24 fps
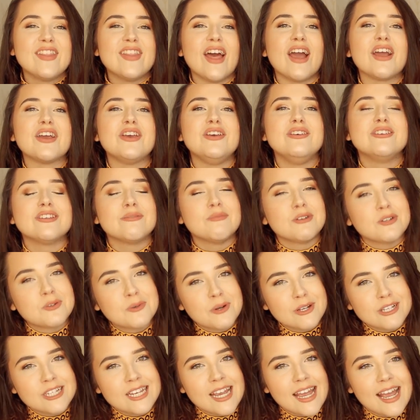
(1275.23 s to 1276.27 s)
Thank you so much
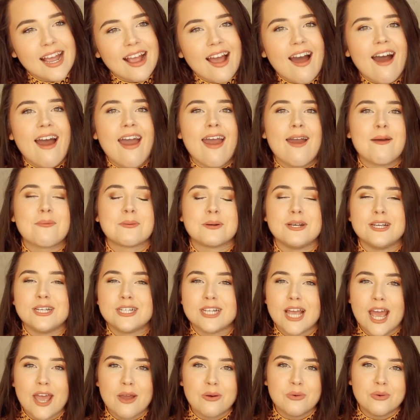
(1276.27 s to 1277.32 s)
for watching. I
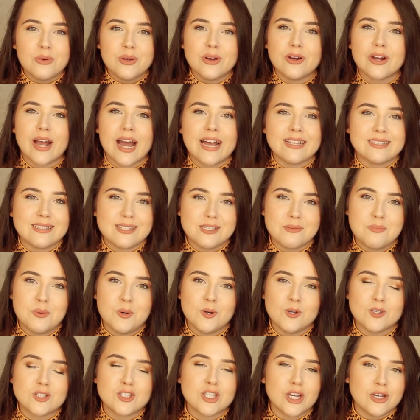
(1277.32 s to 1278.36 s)
appreciate all your guys'
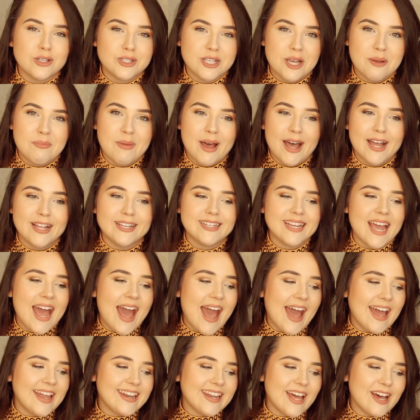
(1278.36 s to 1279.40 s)
support so so much,
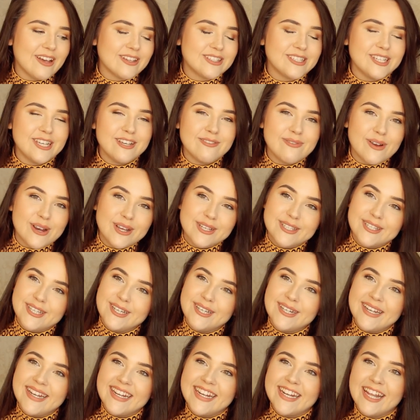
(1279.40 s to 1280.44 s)
and I'll see you very
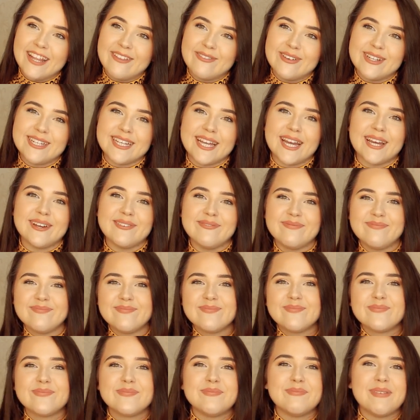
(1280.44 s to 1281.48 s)
soon in another video.
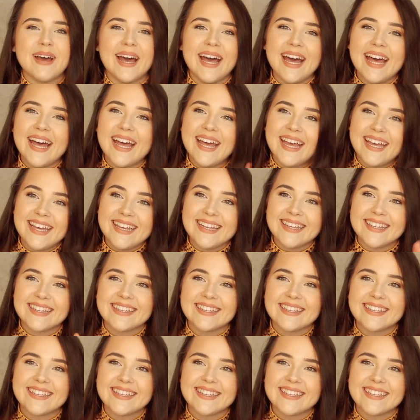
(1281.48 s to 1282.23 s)
Bye!